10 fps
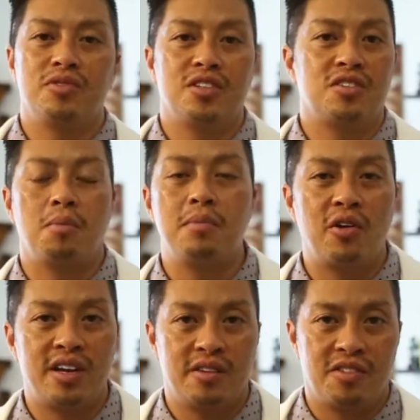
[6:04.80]
just a
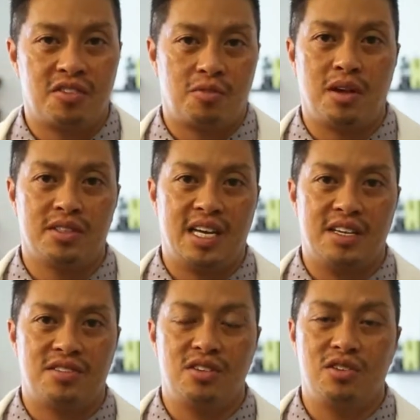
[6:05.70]
myriad of the small
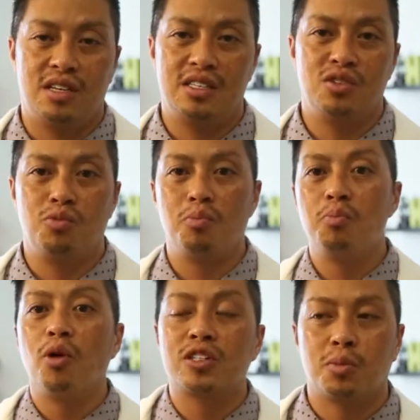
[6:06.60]
tests that you, you
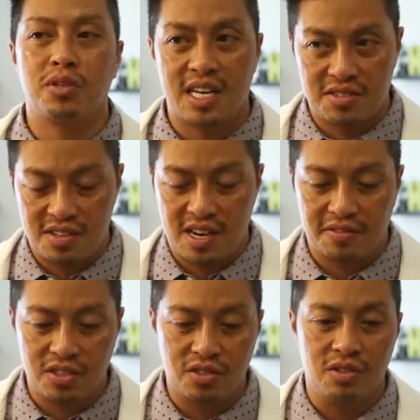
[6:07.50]
multiple tests that you have
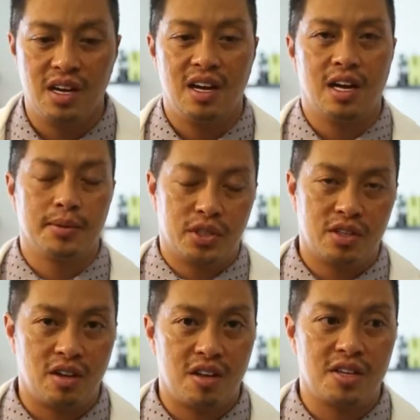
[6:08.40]
to do. I'm
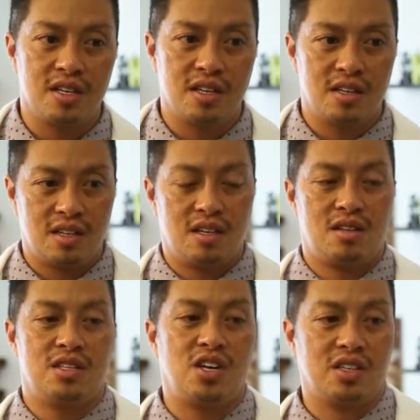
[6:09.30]
sure all the all
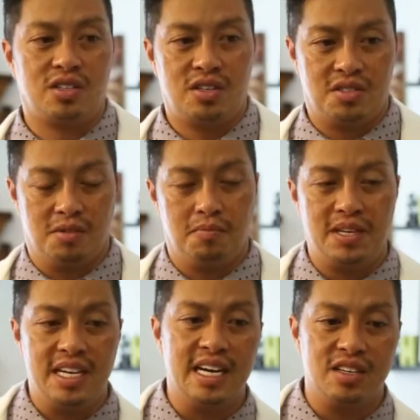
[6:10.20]
the doctors and
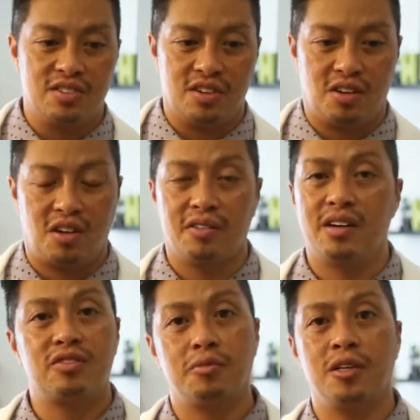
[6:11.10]
PAs are all
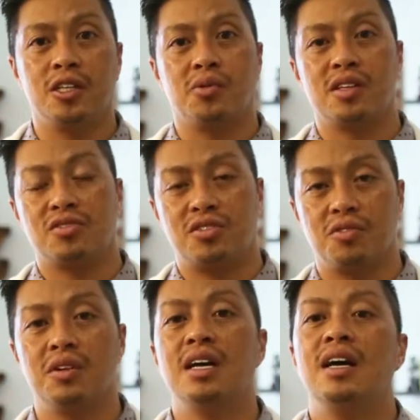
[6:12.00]
very familiar with this
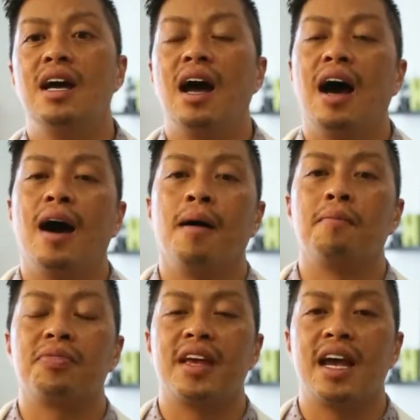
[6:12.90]
too,
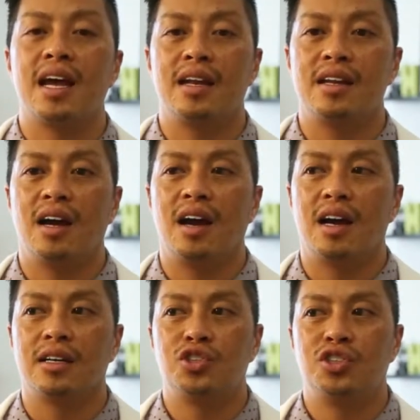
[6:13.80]
um, and
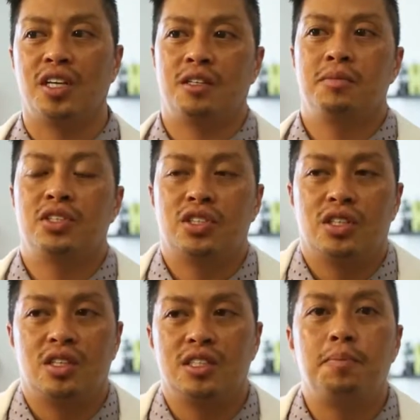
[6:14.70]
uh, checking to make
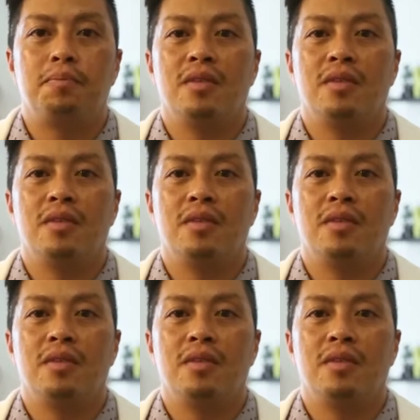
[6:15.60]
sure.